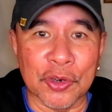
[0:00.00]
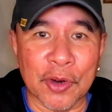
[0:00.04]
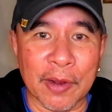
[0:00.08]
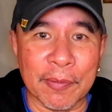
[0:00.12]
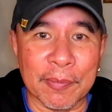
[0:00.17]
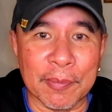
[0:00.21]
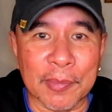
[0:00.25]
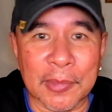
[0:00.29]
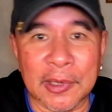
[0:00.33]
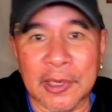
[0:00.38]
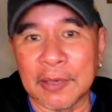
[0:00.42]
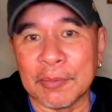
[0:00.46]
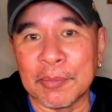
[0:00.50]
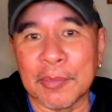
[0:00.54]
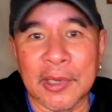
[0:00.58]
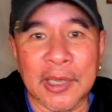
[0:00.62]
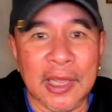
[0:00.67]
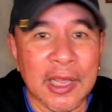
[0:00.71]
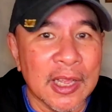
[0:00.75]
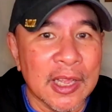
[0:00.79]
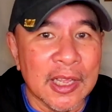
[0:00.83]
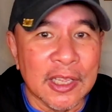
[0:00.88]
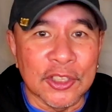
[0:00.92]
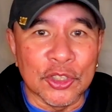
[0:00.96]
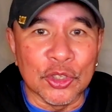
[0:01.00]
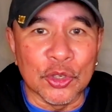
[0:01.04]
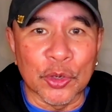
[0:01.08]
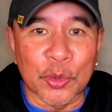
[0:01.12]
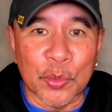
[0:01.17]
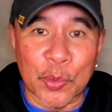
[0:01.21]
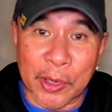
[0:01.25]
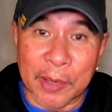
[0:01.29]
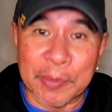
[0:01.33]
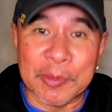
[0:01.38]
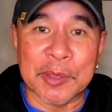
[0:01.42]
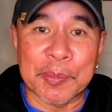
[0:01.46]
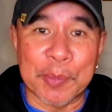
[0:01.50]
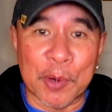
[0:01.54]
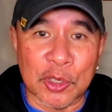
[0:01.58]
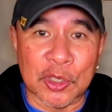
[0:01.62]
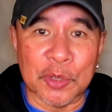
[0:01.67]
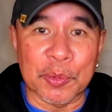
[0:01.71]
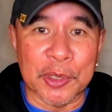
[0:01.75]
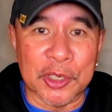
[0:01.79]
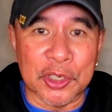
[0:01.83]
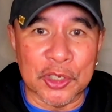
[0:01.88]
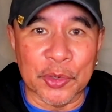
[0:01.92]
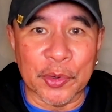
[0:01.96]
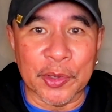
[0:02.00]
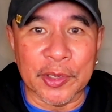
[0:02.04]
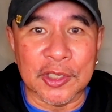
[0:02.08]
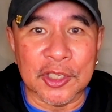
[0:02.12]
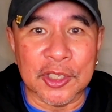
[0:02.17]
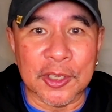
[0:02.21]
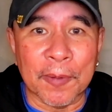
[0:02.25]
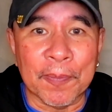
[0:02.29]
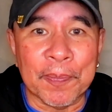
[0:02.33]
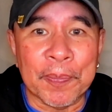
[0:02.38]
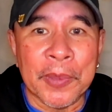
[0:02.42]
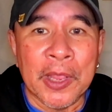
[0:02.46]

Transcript: I'm doing what I'm supposed to be doing. So